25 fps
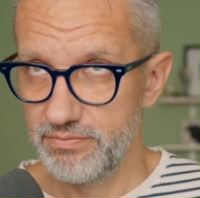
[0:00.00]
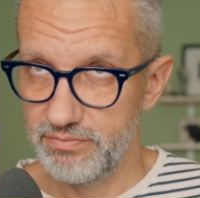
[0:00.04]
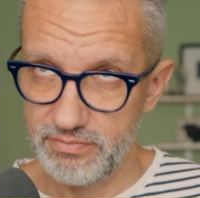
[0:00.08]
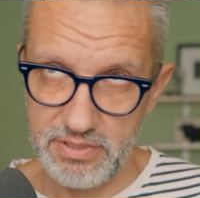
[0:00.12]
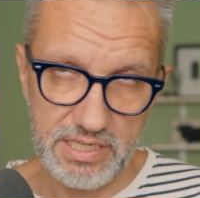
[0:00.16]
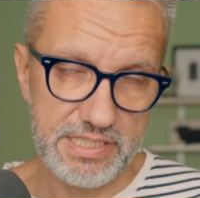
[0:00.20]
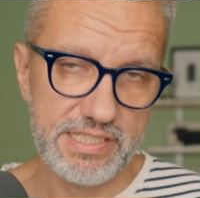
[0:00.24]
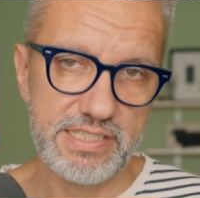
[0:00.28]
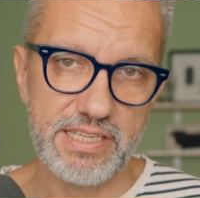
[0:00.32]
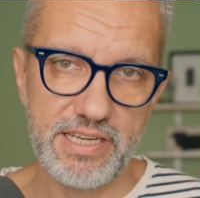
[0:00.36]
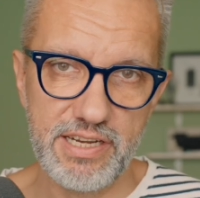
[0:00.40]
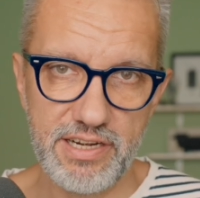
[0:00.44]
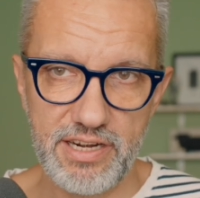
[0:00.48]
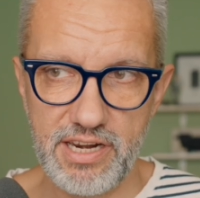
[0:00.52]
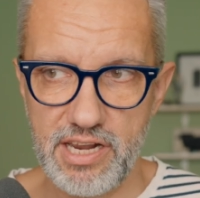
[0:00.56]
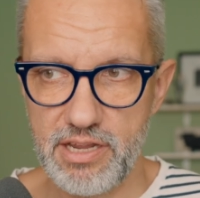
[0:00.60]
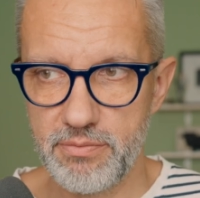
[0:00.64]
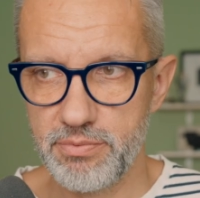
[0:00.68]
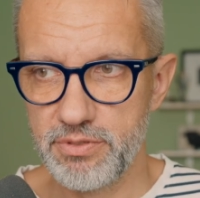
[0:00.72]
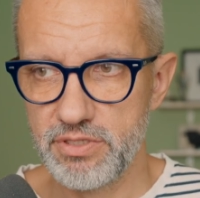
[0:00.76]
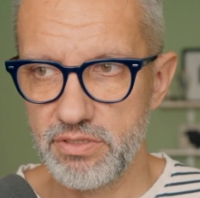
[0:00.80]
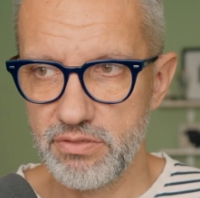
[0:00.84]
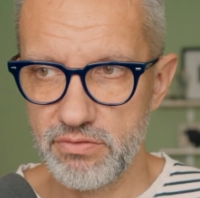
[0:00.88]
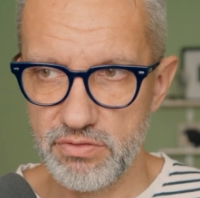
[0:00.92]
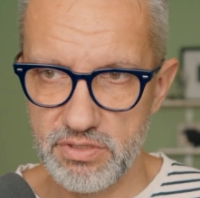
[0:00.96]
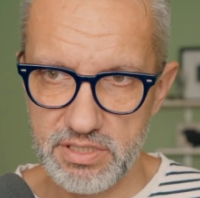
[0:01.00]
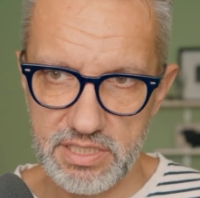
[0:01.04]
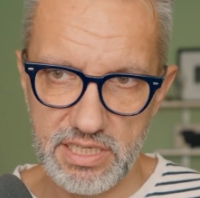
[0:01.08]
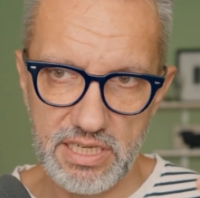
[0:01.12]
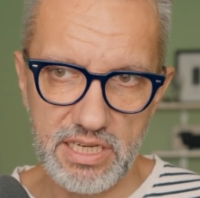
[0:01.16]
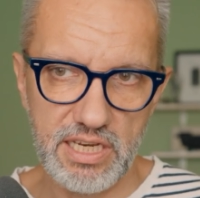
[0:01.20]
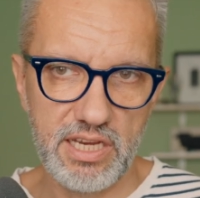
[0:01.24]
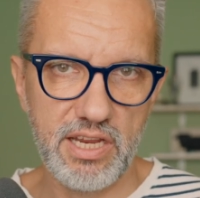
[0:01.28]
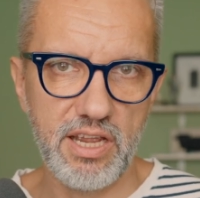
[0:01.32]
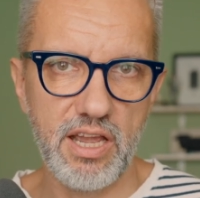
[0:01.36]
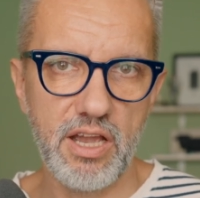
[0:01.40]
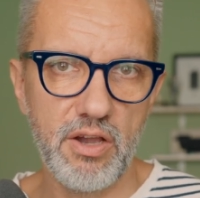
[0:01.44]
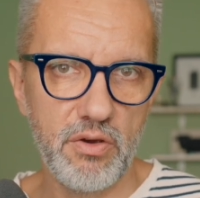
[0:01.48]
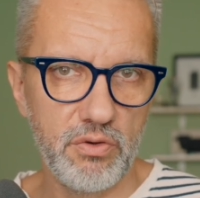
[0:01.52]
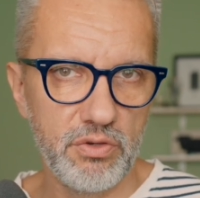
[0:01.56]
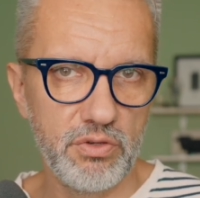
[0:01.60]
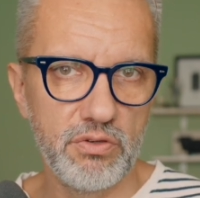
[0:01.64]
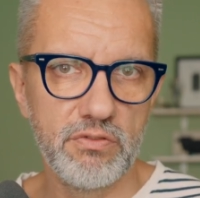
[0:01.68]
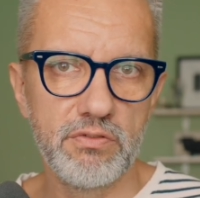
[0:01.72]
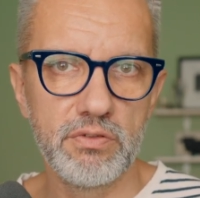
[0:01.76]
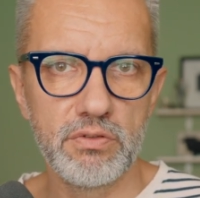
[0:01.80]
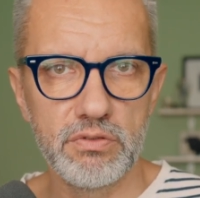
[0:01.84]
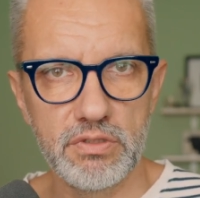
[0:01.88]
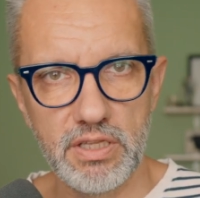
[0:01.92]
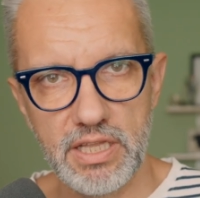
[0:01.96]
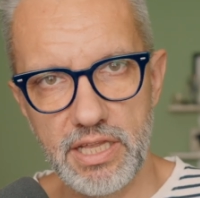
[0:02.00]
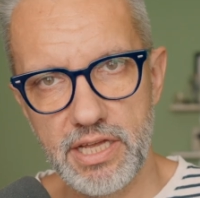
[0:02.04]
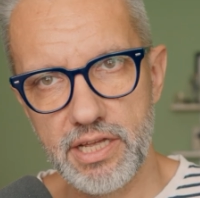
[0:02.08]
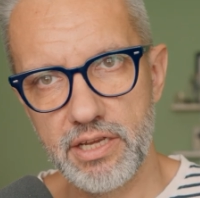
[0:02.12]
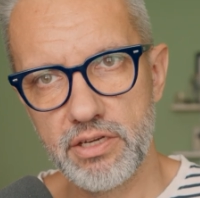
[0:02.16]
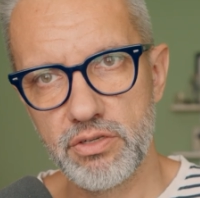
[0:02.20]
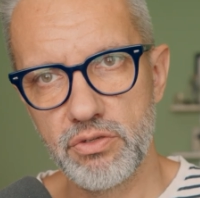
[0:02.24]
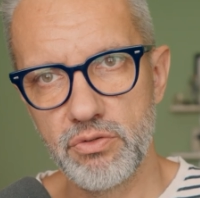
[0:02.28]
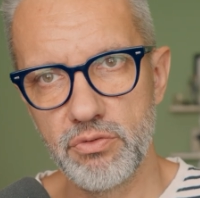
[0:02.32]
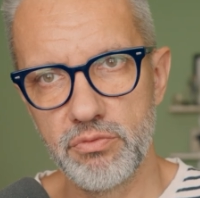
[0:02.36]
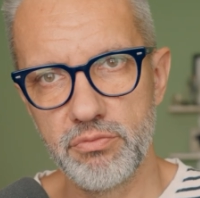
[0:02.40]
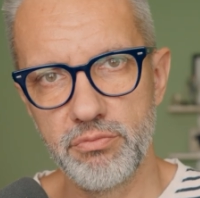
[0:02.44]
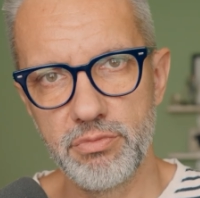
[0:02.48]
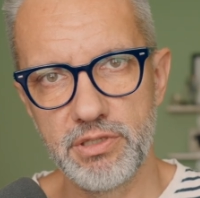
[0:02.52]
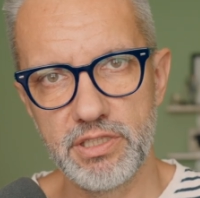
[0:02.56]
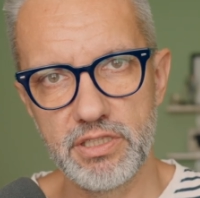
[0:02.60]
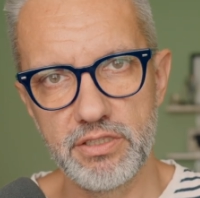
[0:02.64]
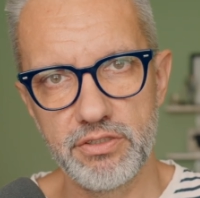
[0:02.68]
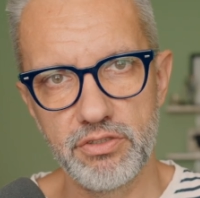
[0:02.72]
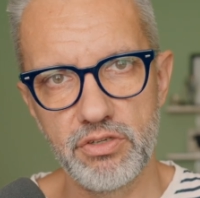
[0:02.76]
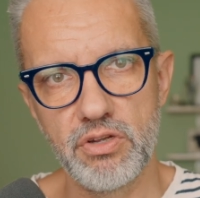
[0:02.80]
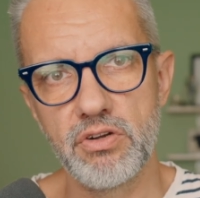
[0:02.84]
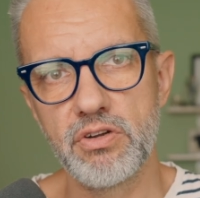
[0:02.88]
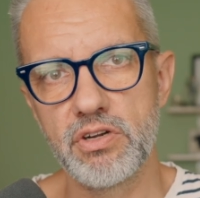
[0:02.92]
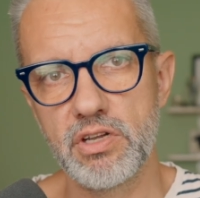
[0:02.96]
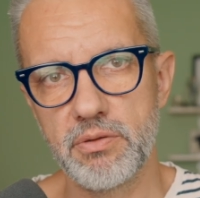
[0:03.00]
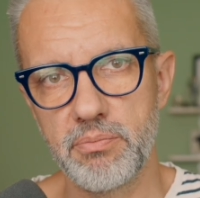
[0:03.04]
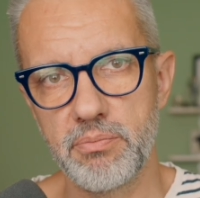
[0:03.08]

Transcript: other apps to see how you would like to build your